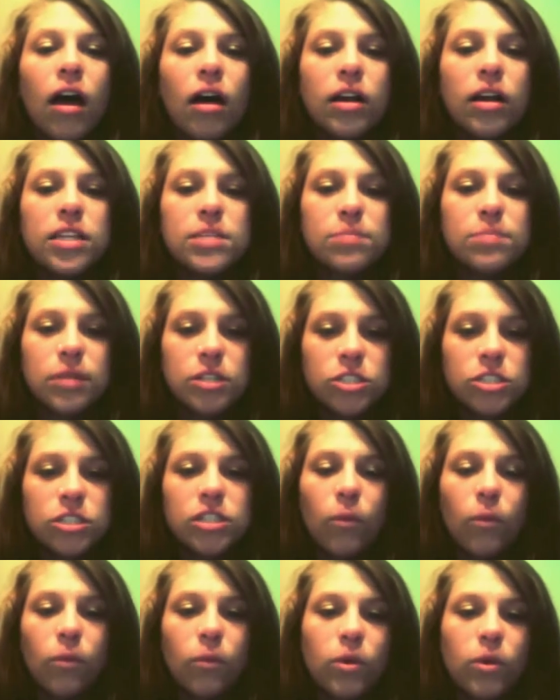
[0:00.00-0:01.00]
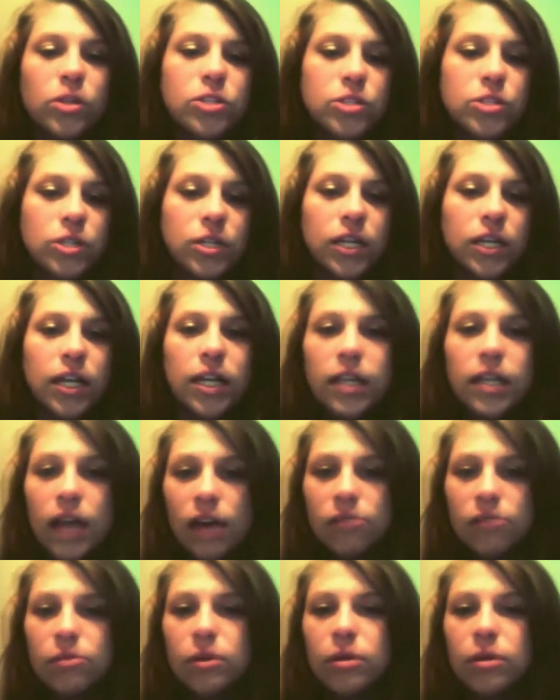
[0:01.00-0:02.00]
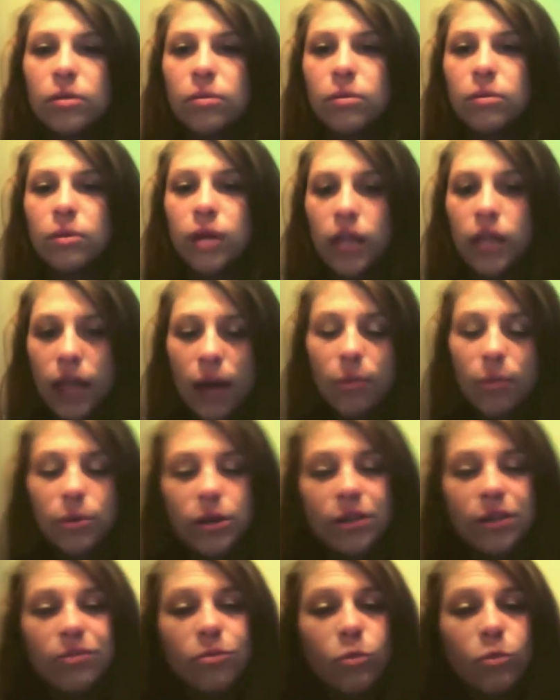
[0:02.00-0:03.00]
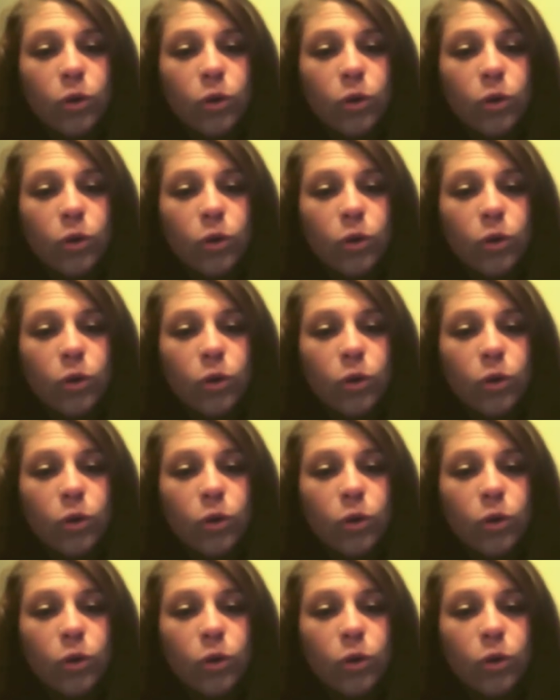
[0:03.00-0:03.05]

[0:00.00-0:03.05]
especially concerning collaborative